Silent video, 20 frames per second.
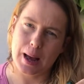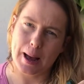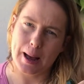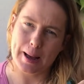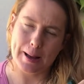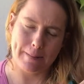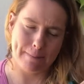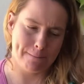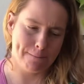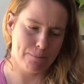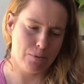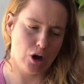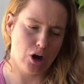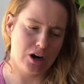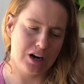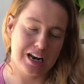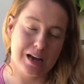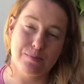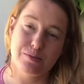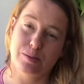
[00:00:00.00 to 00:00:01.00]
Plant
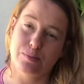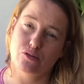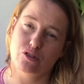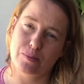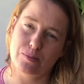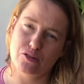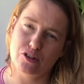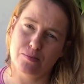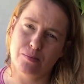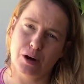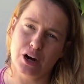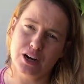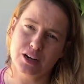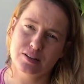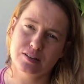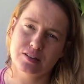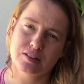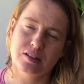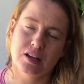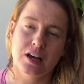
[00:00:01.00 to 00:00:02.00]
Club subscription
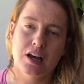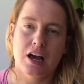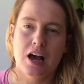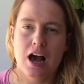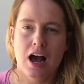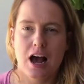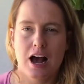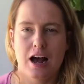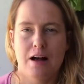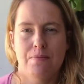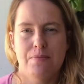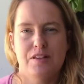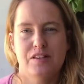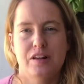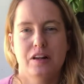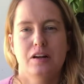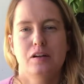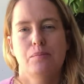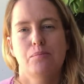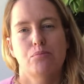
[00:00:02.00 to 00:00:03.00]
box. There's a
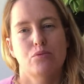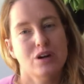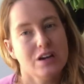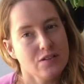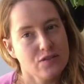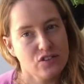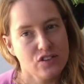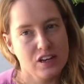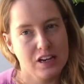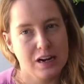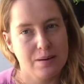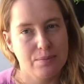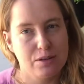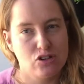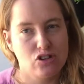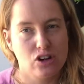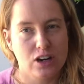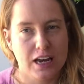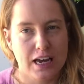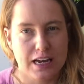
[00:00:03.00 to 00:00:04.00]
little brief setup that
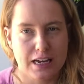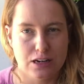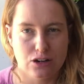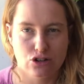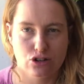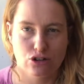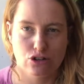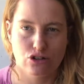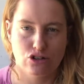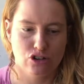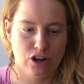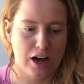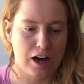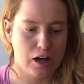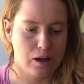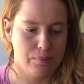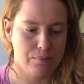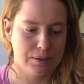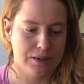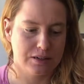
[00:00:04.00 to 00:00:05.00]
you can do to
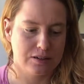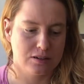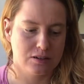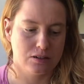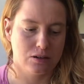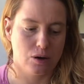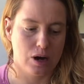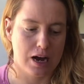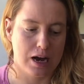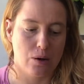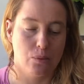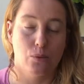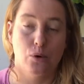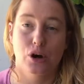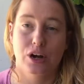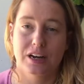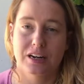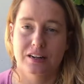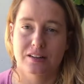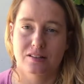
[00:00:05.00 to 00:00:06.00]
help it
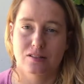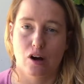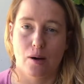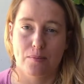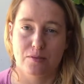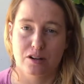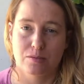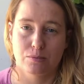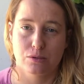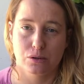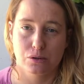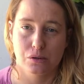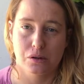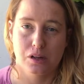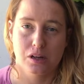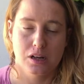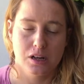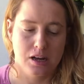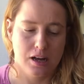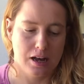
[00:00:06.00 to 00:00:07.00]
work at its optimal
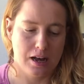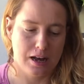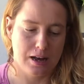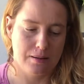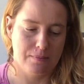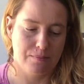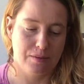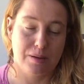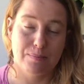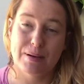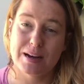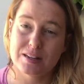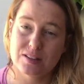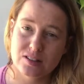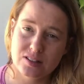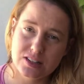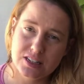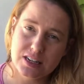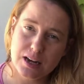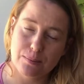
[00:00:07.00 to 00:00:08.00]

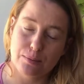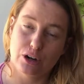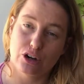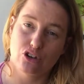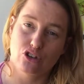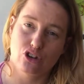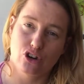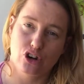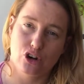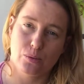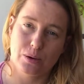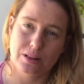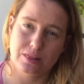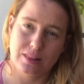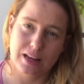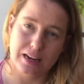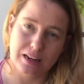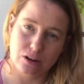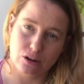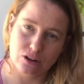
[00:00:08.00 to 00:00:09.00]
capacity. I'm going to show you what
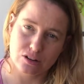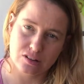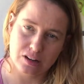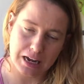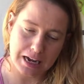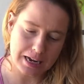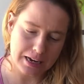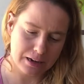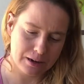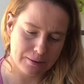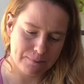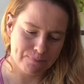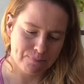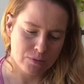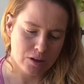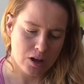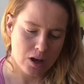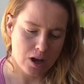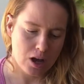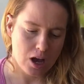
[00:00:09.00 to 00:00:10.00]
that looks like.
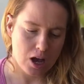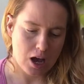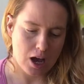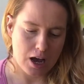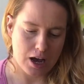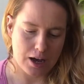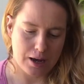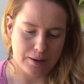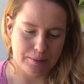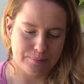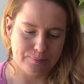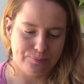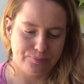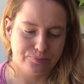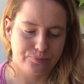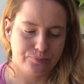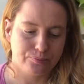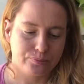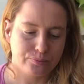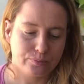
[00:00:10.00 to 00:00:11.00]

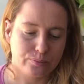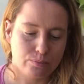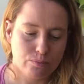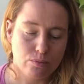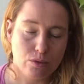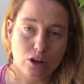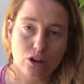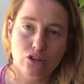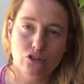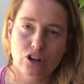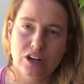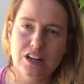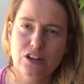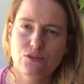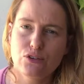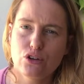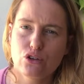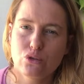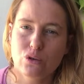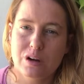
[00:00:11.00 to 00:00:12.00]
So let's
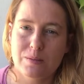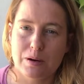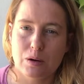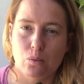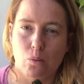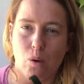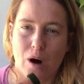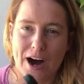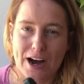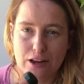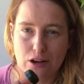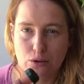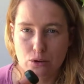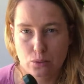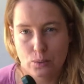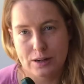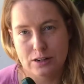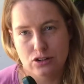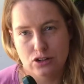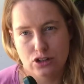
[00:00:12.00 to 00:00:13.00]
first talk about why you'd
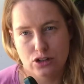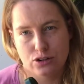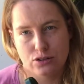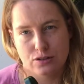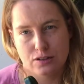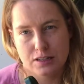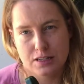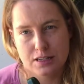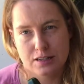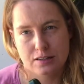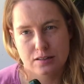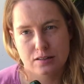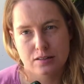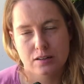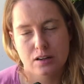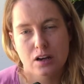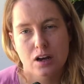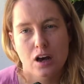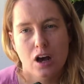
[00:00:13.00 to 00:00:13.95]
want to use these.